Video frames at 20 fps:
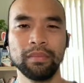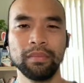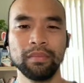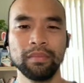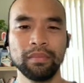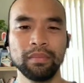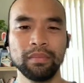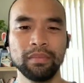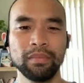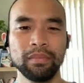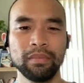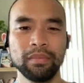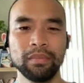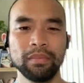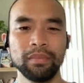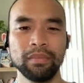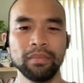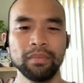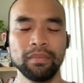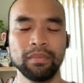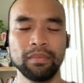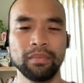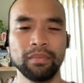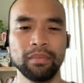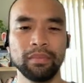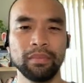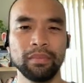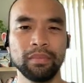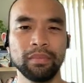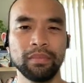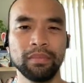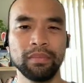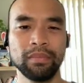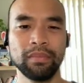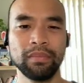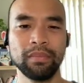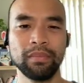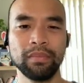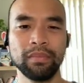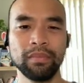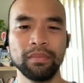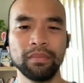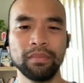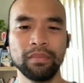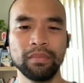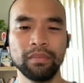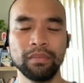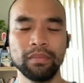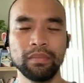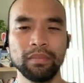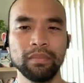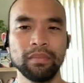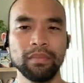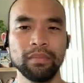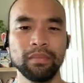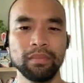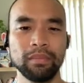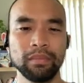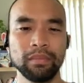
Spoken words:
(not speaking)